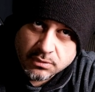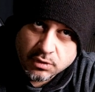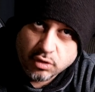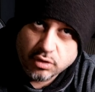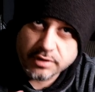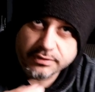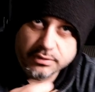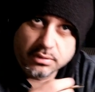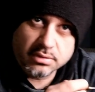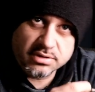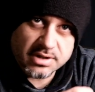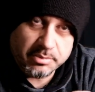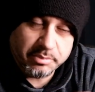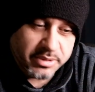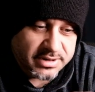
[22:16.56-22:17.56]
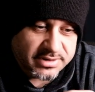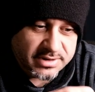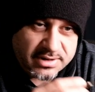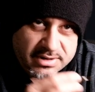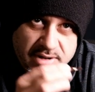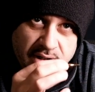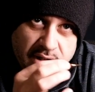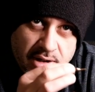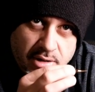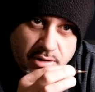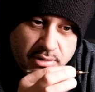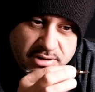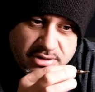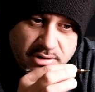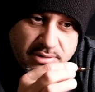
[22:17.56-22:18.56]
have to do some pieces
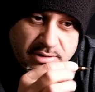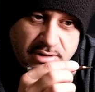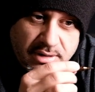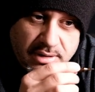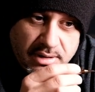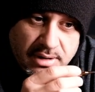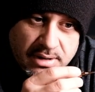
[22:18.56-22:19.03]
horizontal.